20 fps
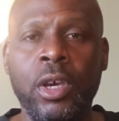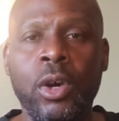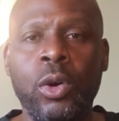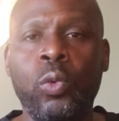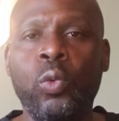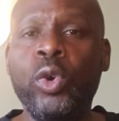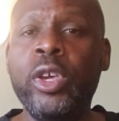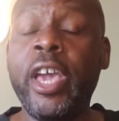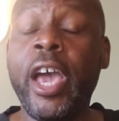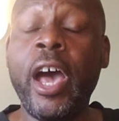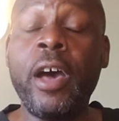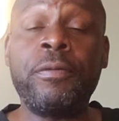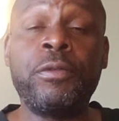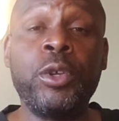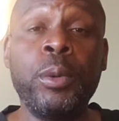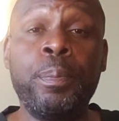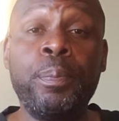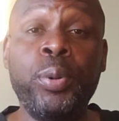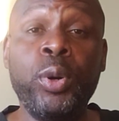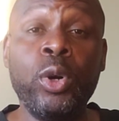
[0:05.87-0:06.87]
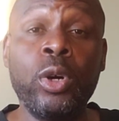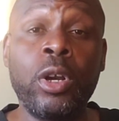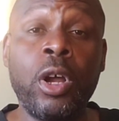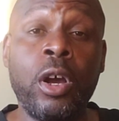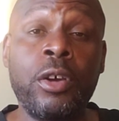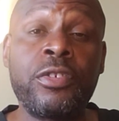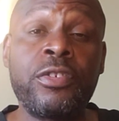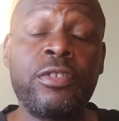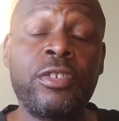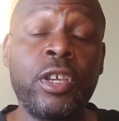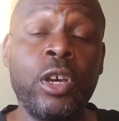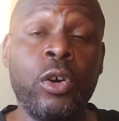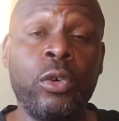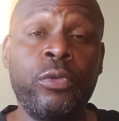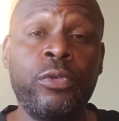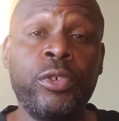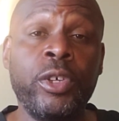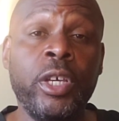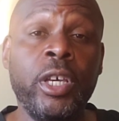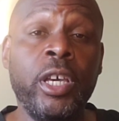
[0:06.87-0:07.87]
we have to put
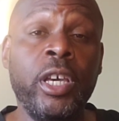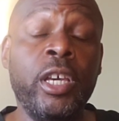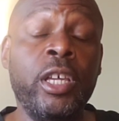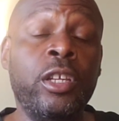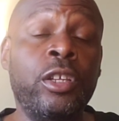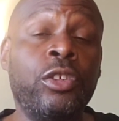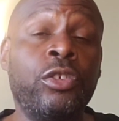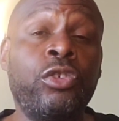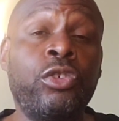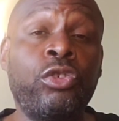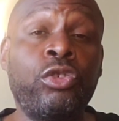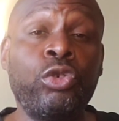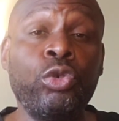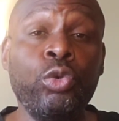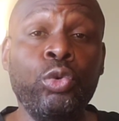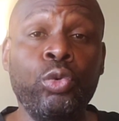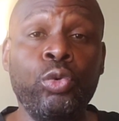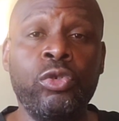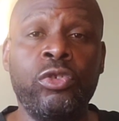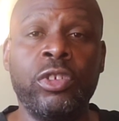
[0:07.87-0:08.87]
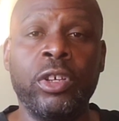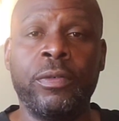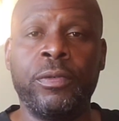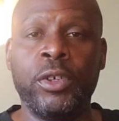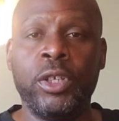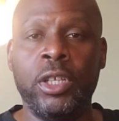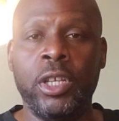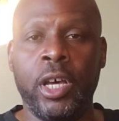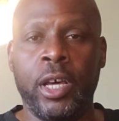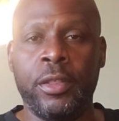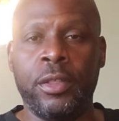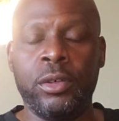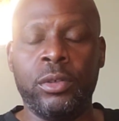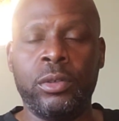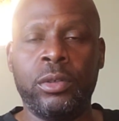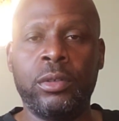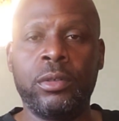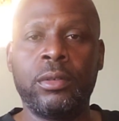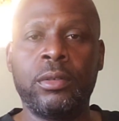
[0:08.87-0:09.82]
ourselves in the shoes of another.